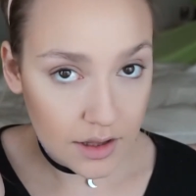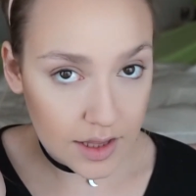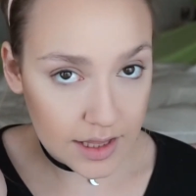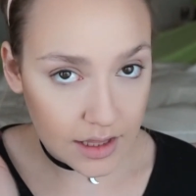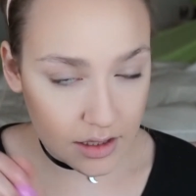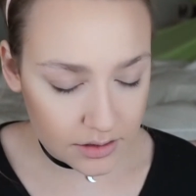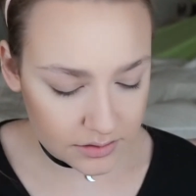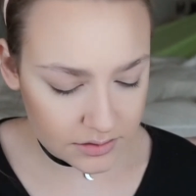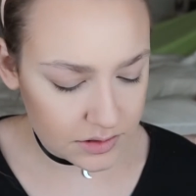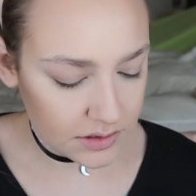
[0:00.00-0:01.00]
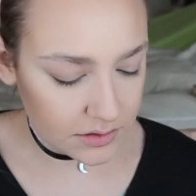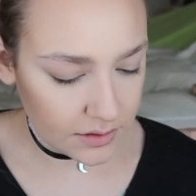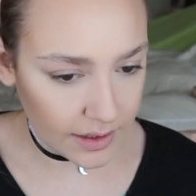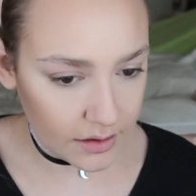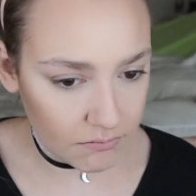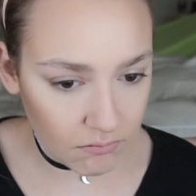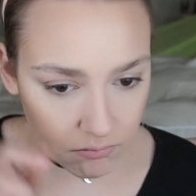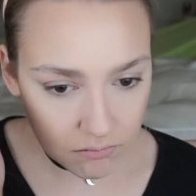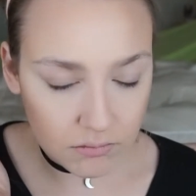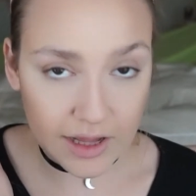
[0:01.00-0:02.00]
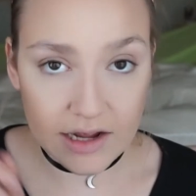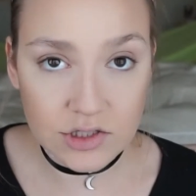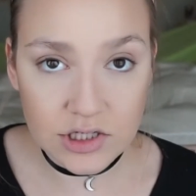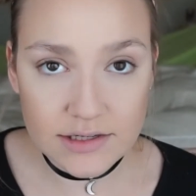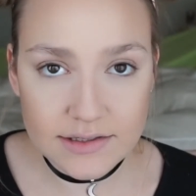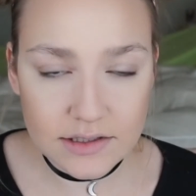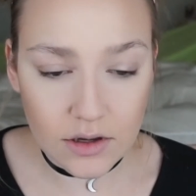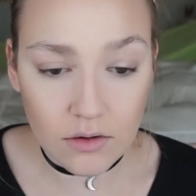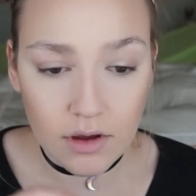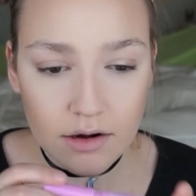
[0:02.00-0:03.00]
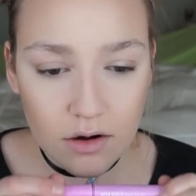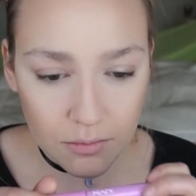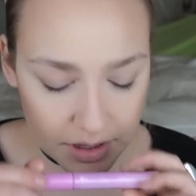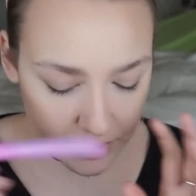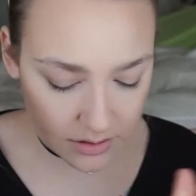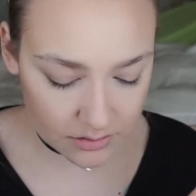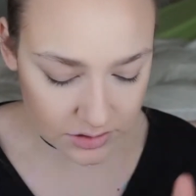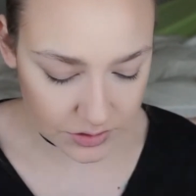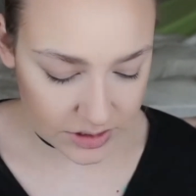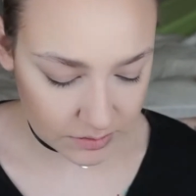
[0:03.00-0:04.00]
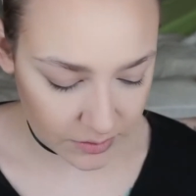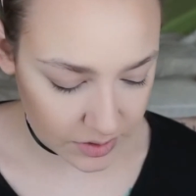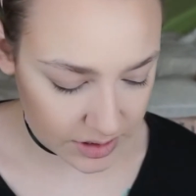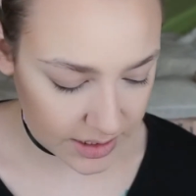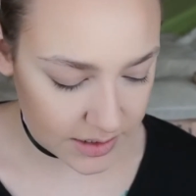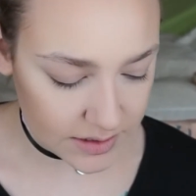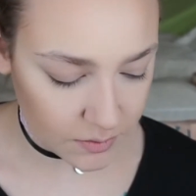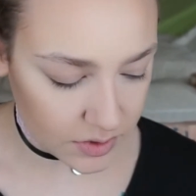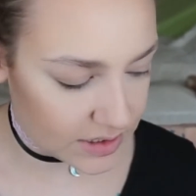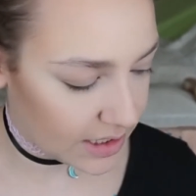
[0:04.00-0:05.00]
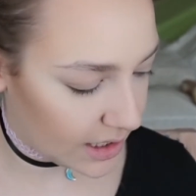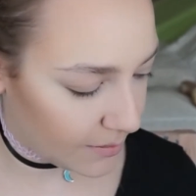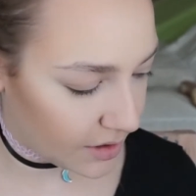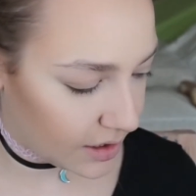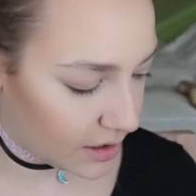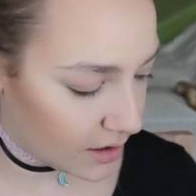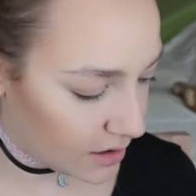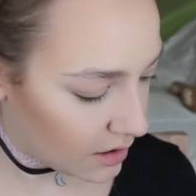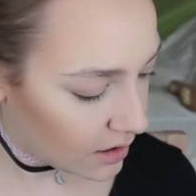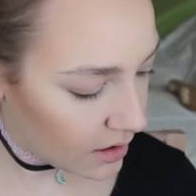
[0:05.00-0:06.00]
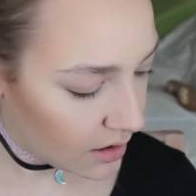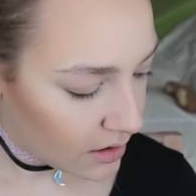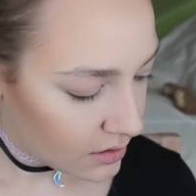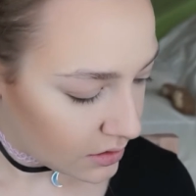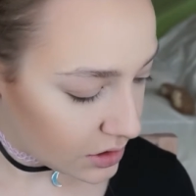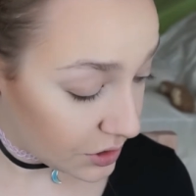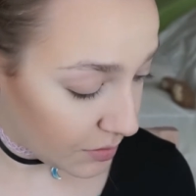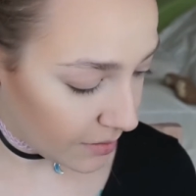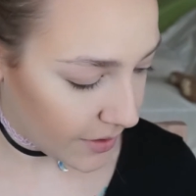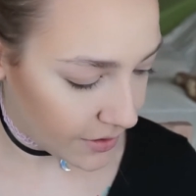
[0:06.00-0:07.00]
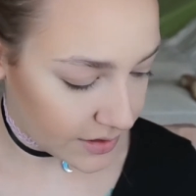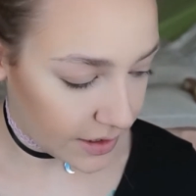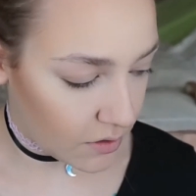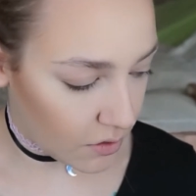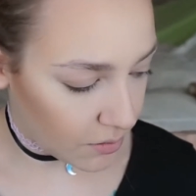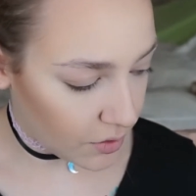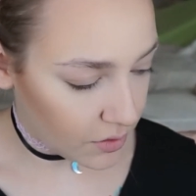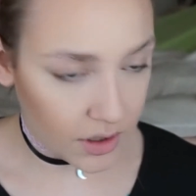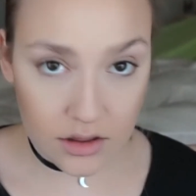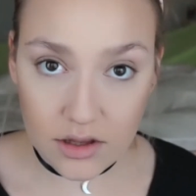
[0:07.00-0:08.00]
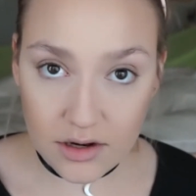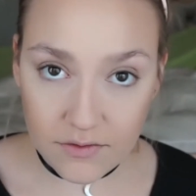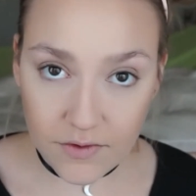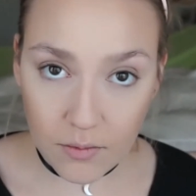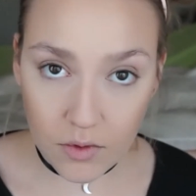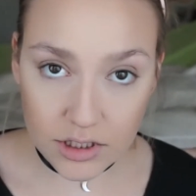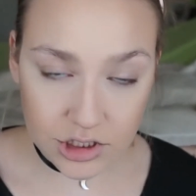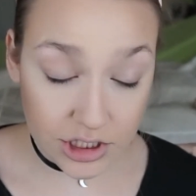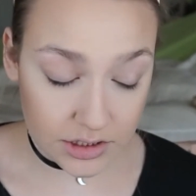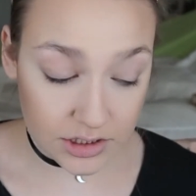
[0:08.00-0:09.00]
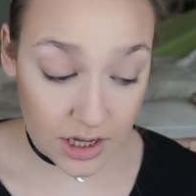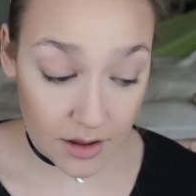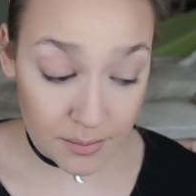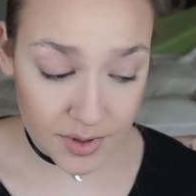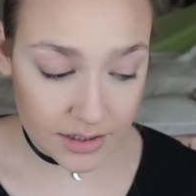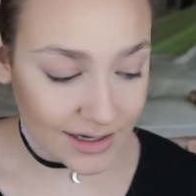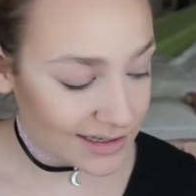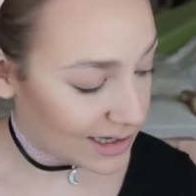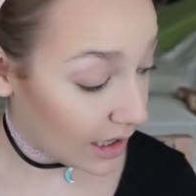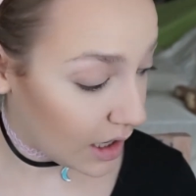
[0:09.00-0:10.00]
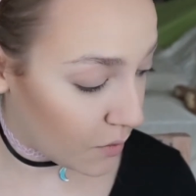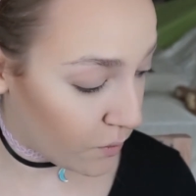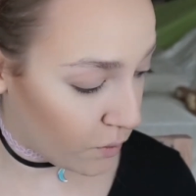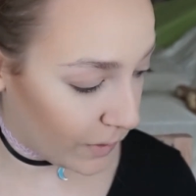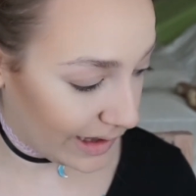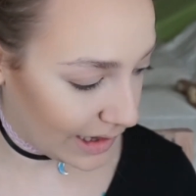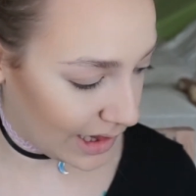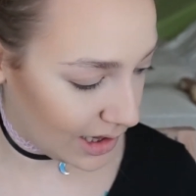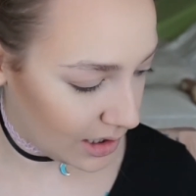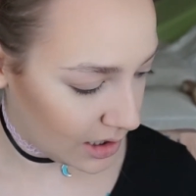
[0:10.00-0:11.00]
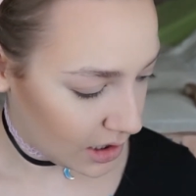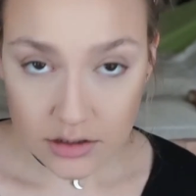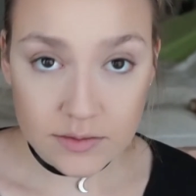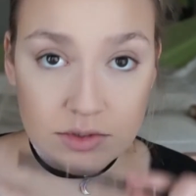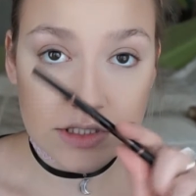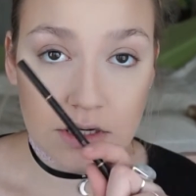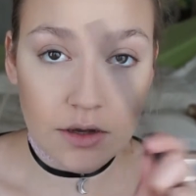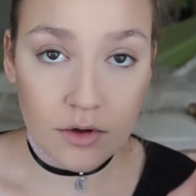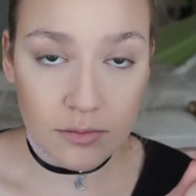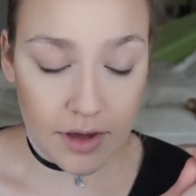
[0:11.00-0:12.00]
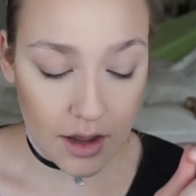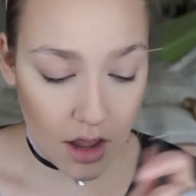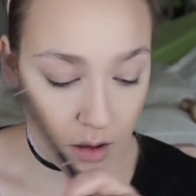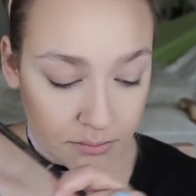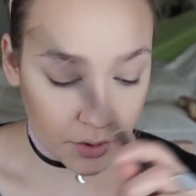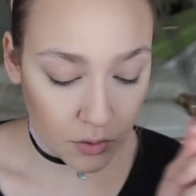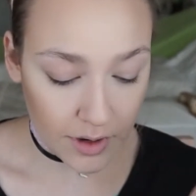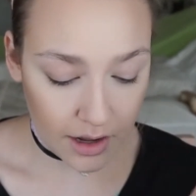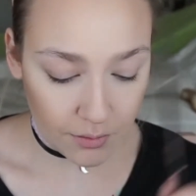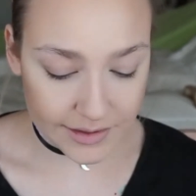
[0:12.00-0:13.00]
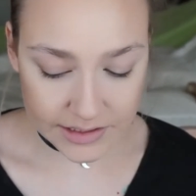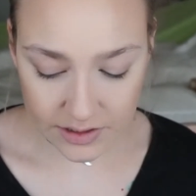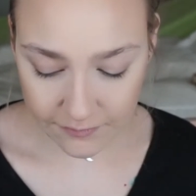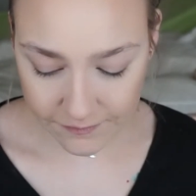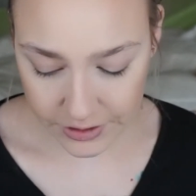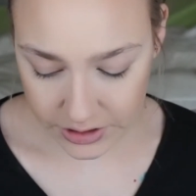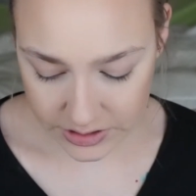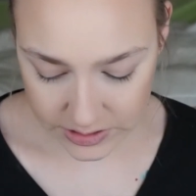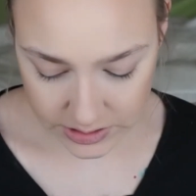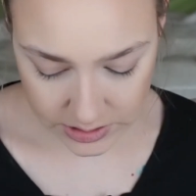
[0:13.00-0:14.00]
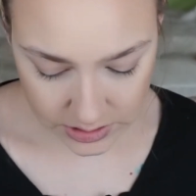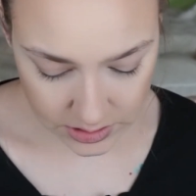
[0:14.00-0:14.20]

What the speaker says: and like lashes. So I don't know, maybe I'll do something with this. We'll see. I'm gonna do my brows like normal, and then if I want to change it up, I will. So I'm just gonna go with my Brow Wiz first.